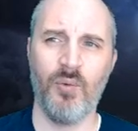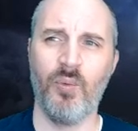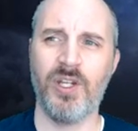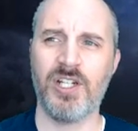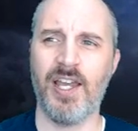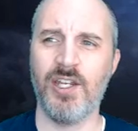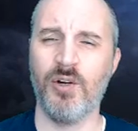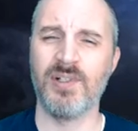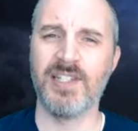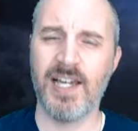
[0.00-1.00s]
which I
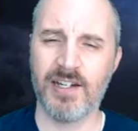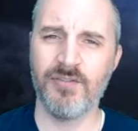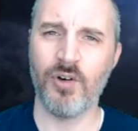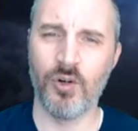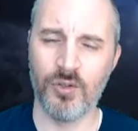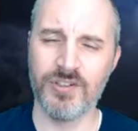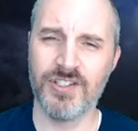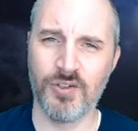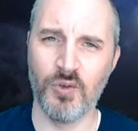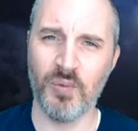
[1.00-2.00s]
know a lot of old
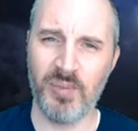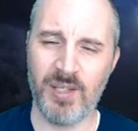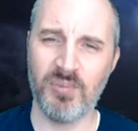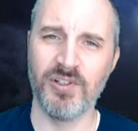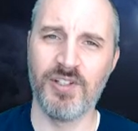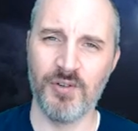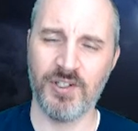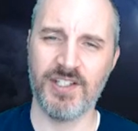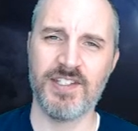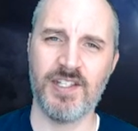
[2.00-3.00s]
school people don't
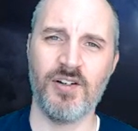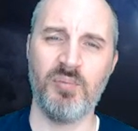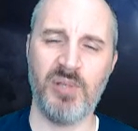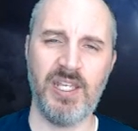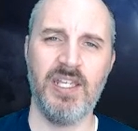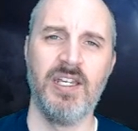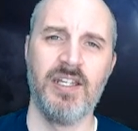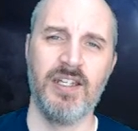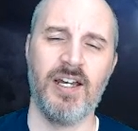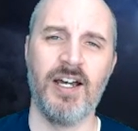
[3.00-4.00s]
consider to be
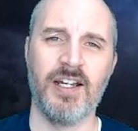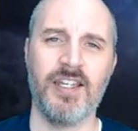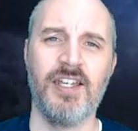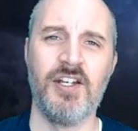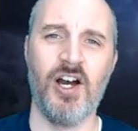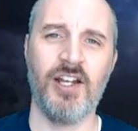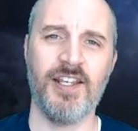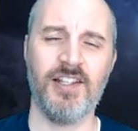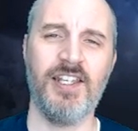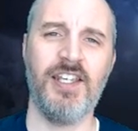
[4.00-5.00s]

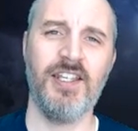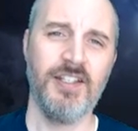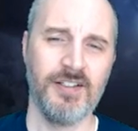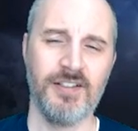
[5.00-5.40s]
canonically